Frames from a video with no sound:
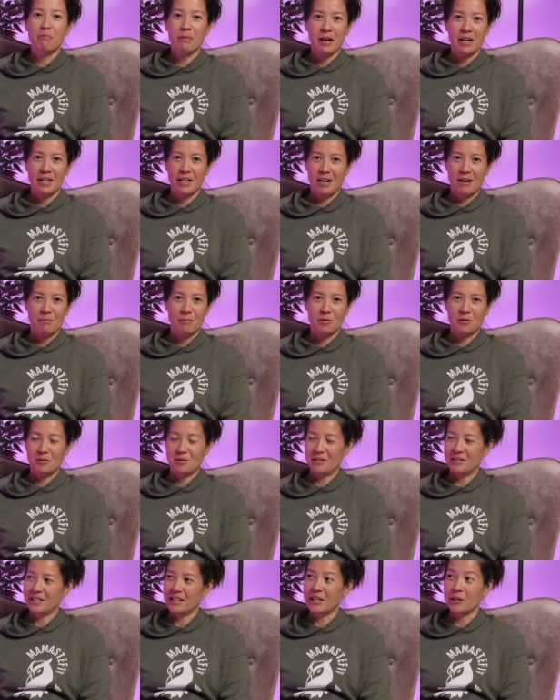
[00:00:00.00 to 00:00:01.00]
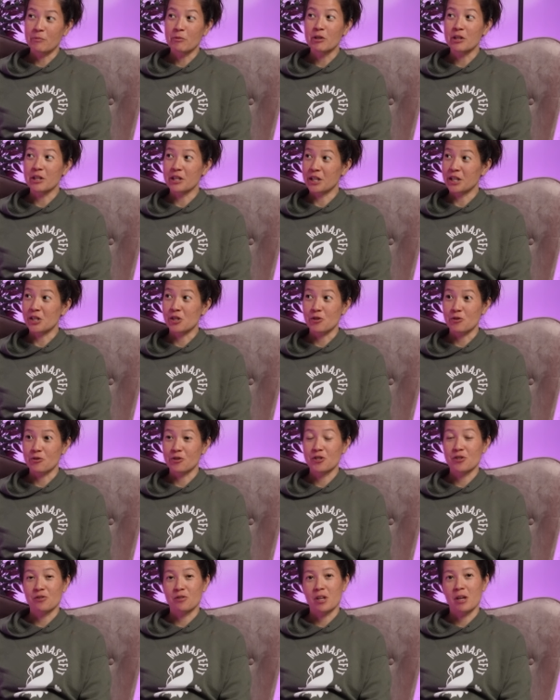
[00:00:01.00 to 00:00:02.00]
pineapples and it will
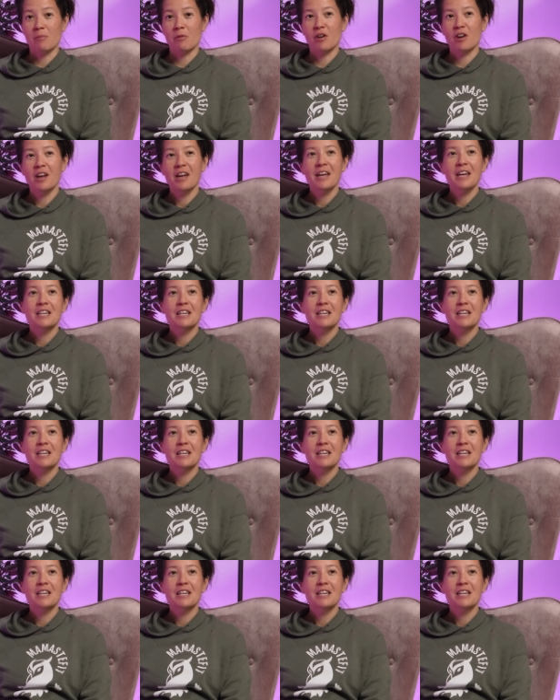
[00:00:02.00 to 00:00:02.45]
induce your labor.